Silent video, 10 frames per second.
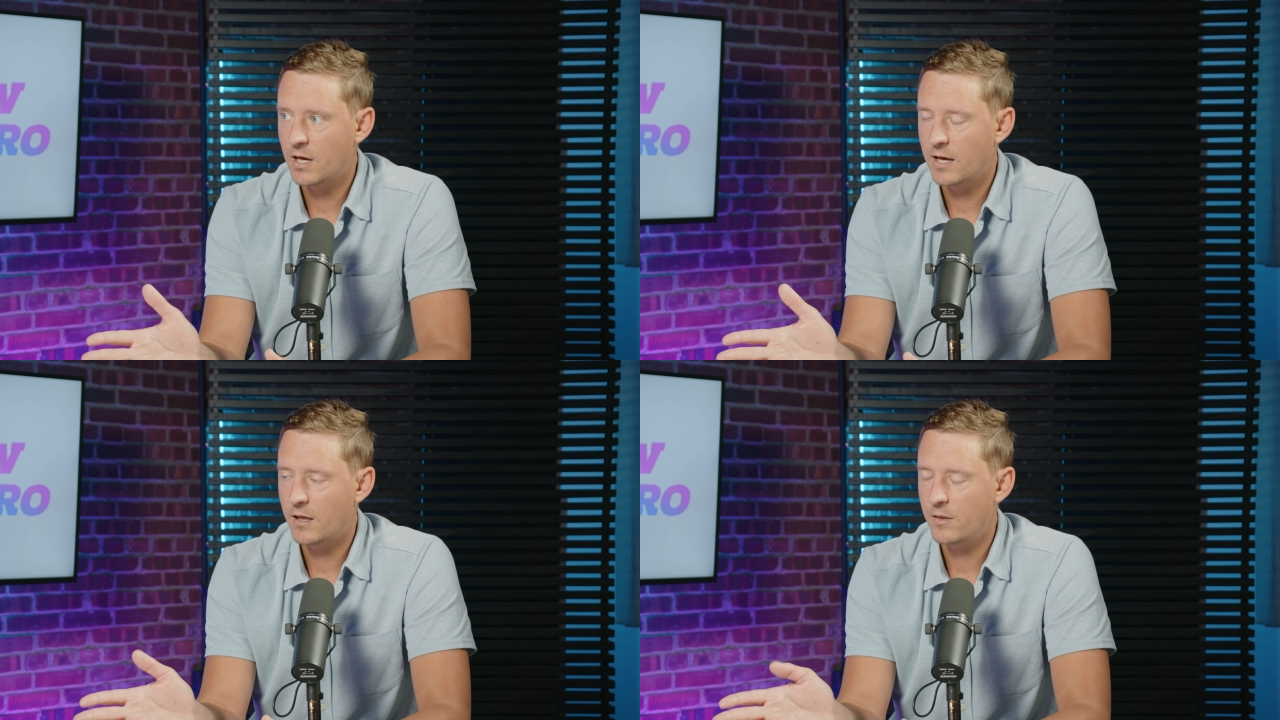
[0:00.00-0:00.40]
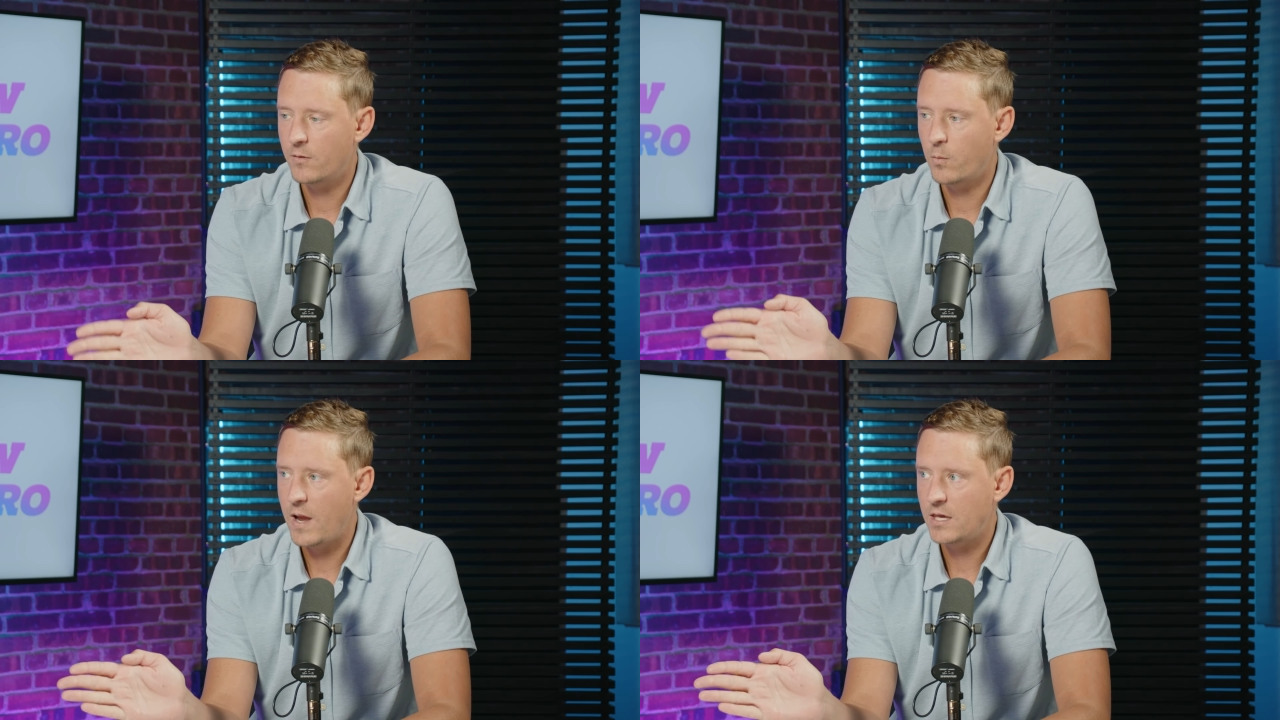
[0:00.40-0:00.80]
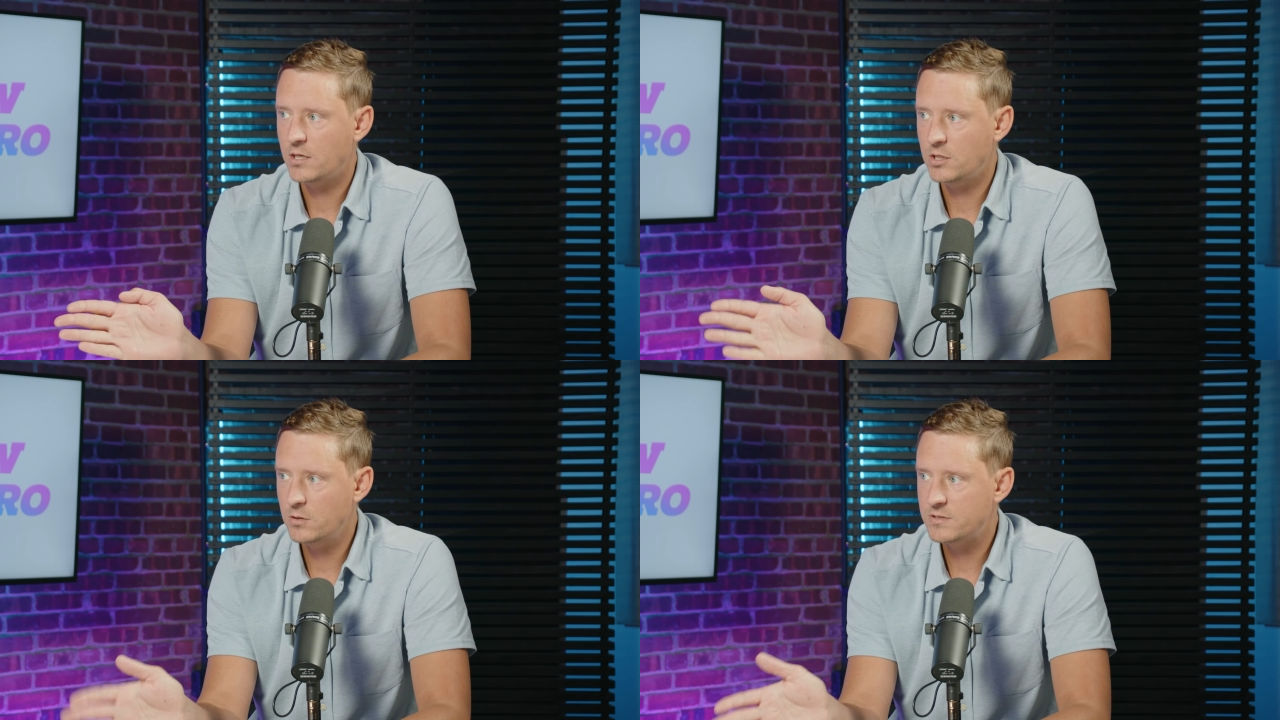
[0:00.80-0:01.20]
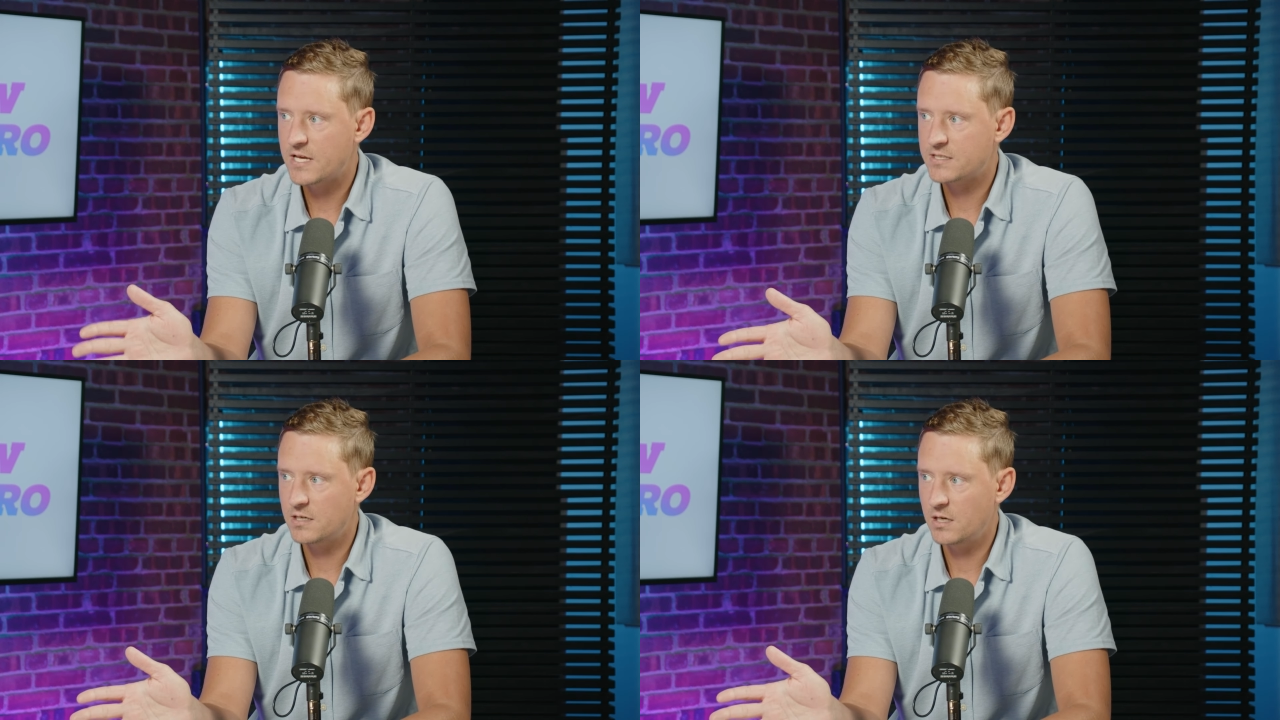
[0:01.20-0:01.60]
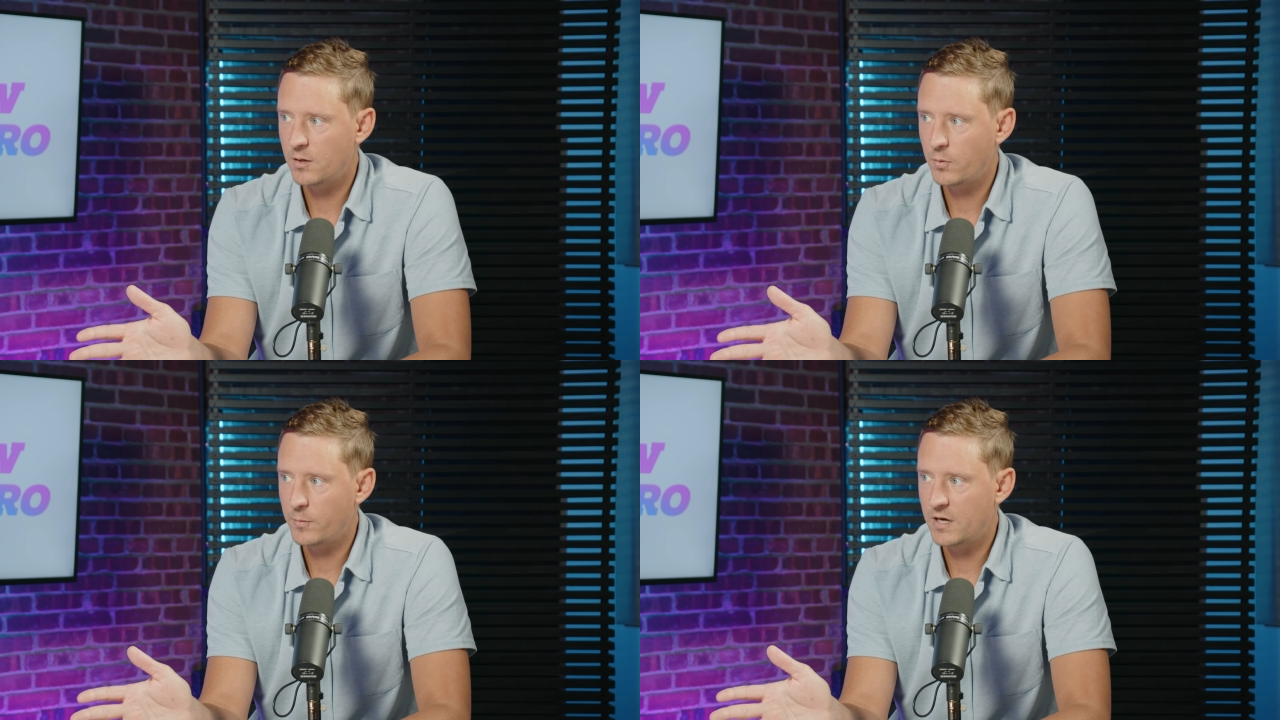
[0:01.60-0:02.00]
The way you tested and
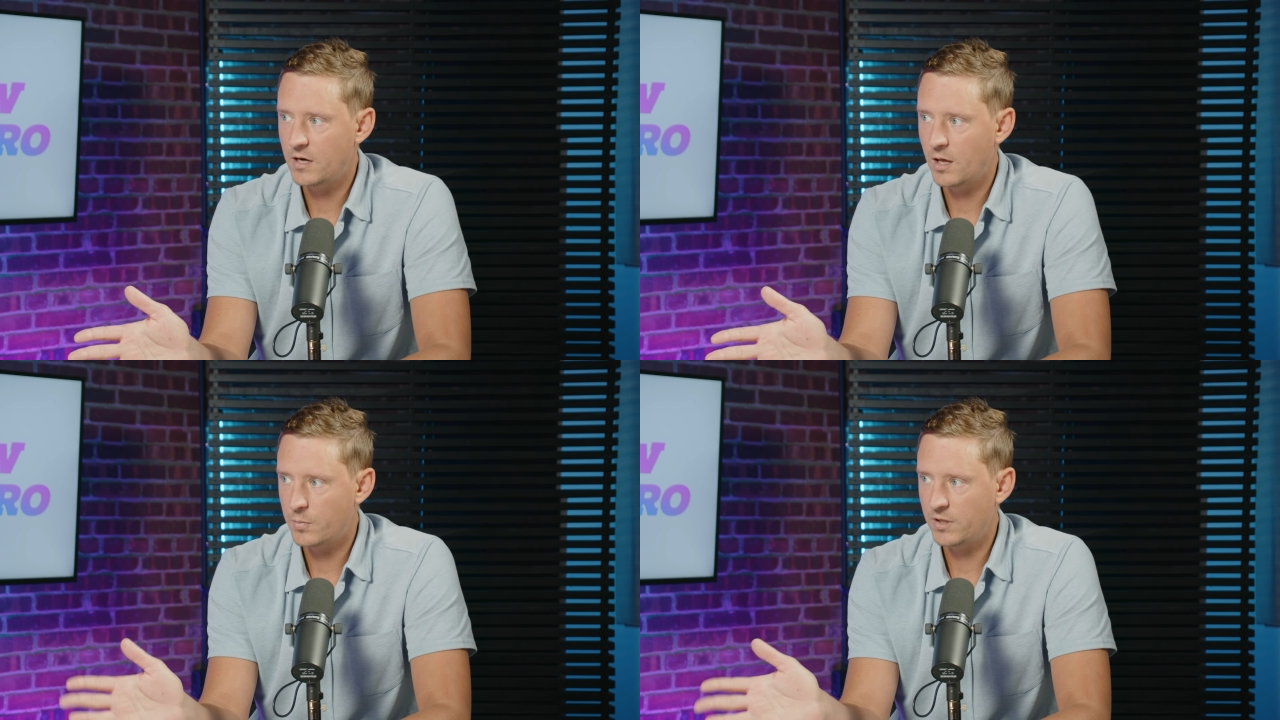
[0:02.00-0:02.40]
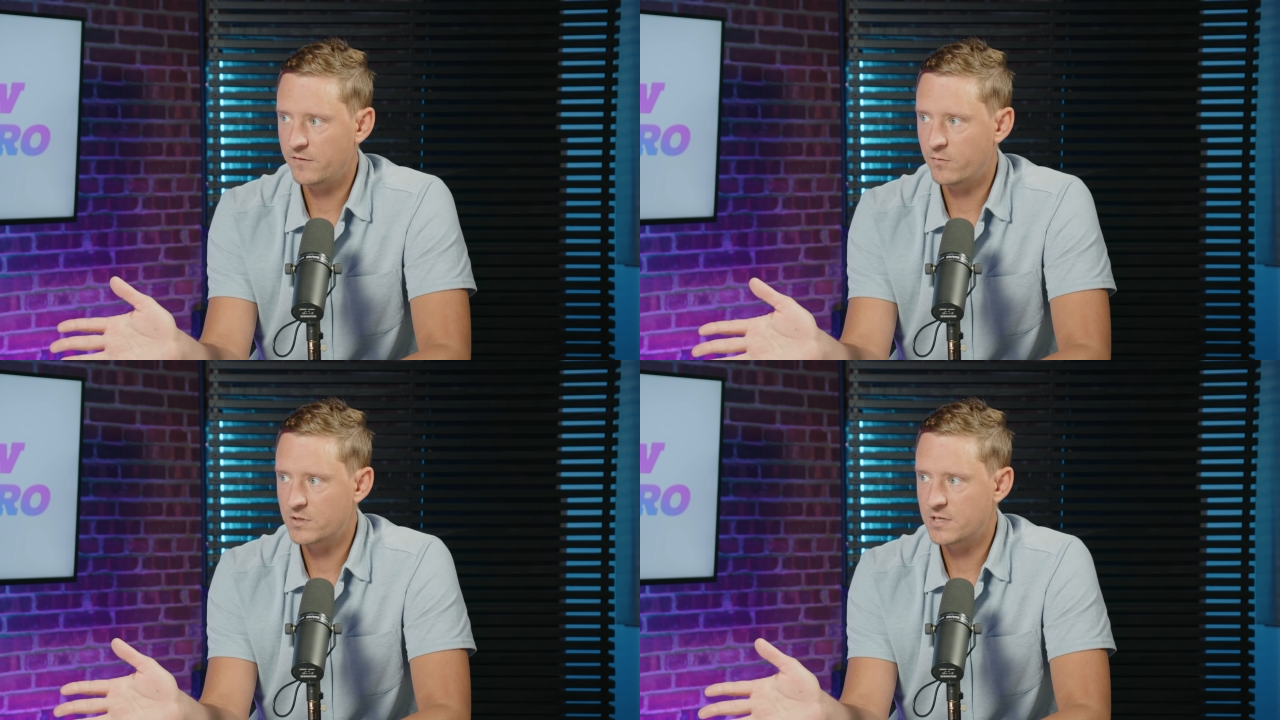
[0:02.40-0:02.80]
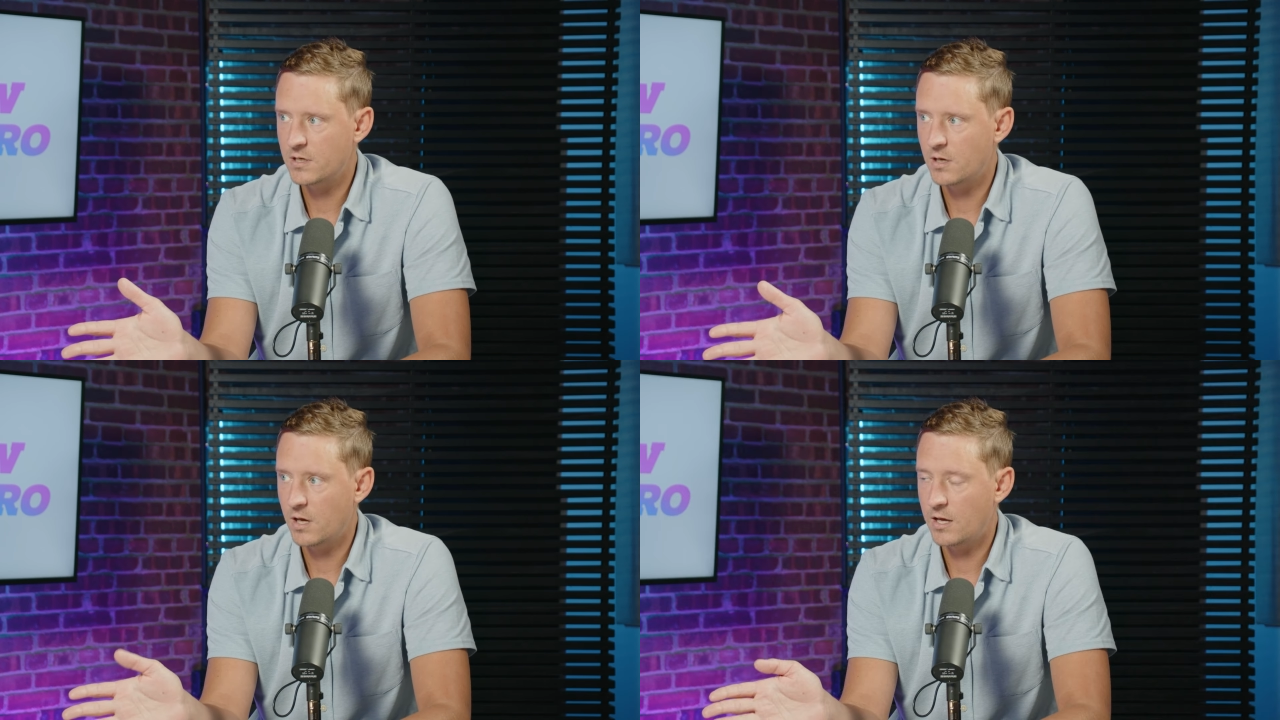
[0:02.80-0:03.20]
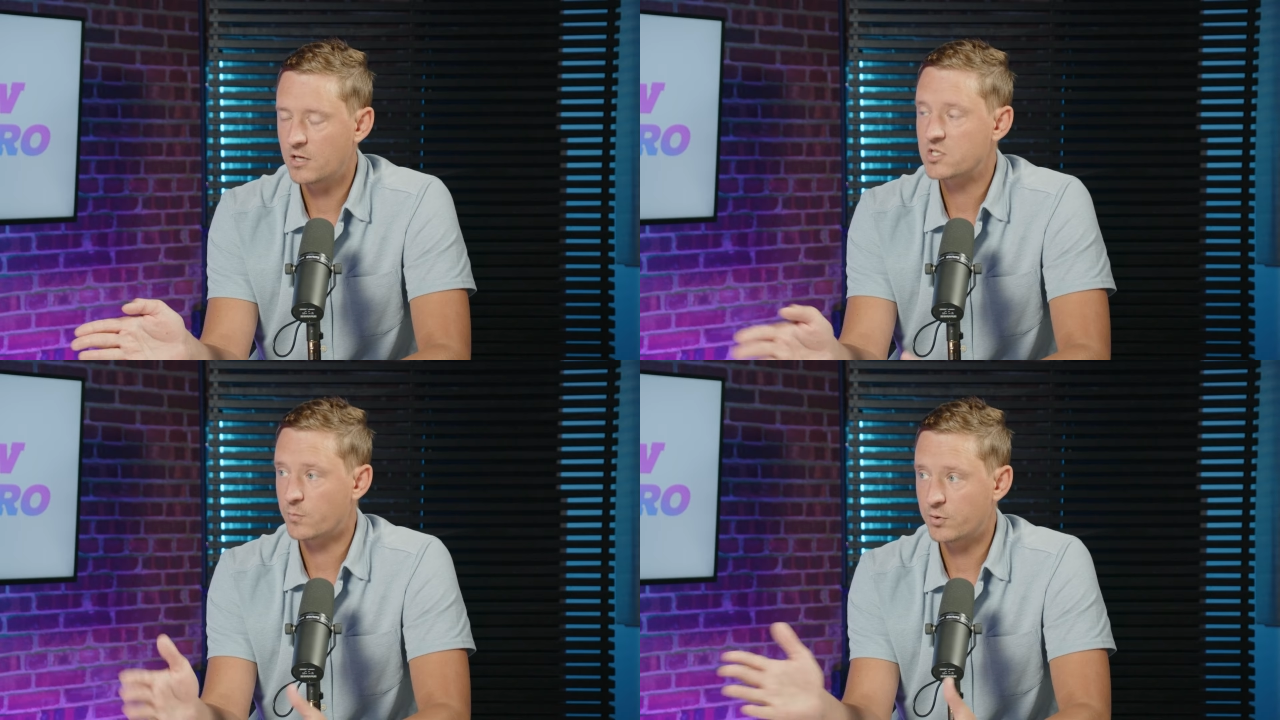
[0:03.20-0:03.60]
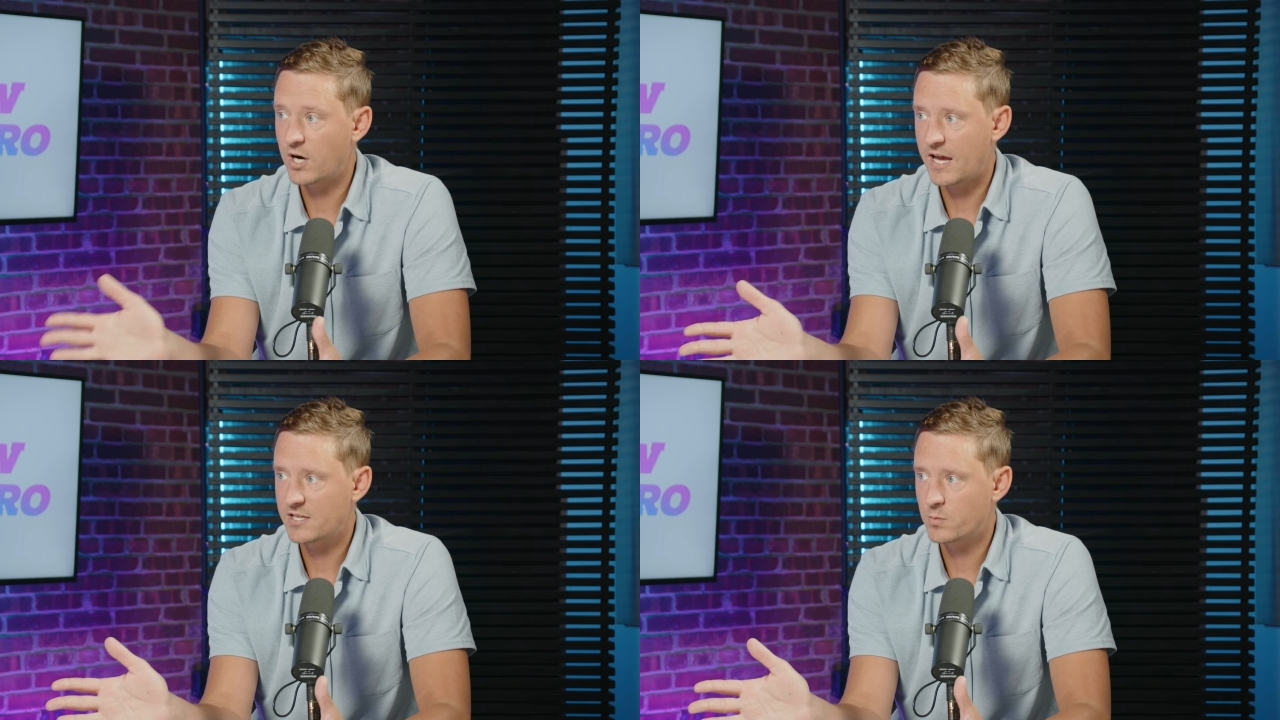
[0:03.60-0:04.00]
implemented, I believe, was a
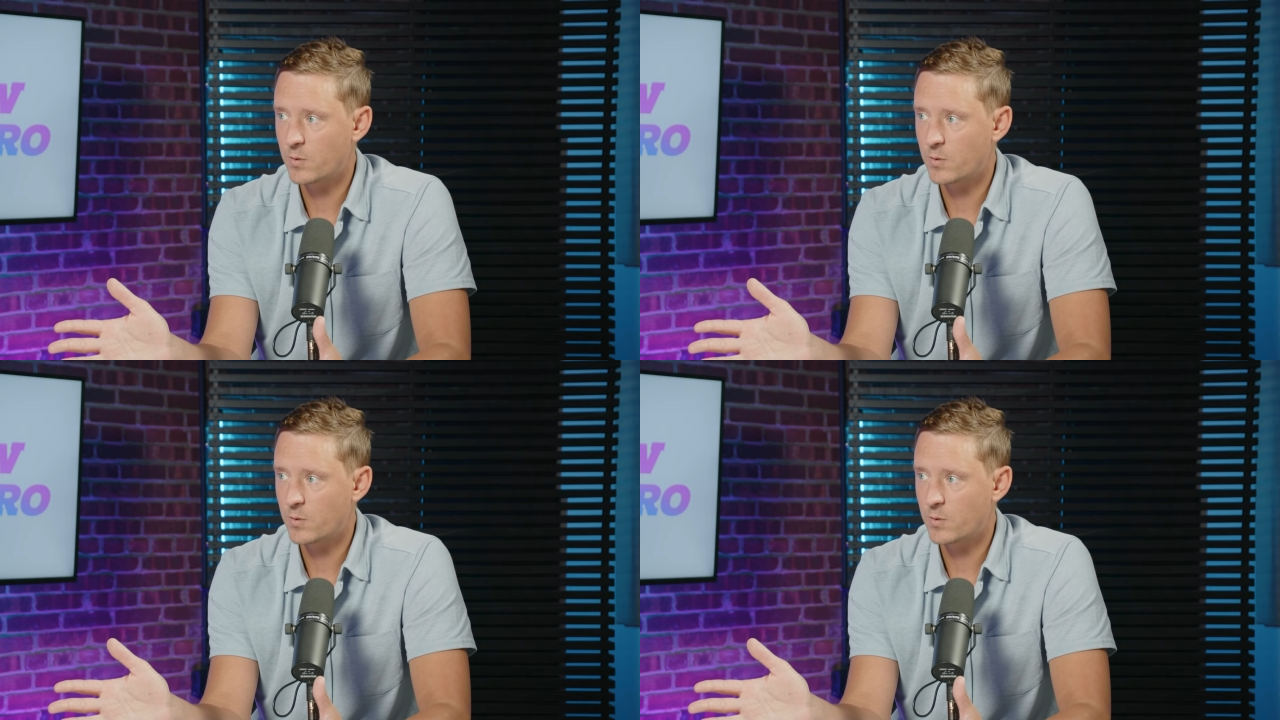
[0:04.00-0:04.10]
surprise,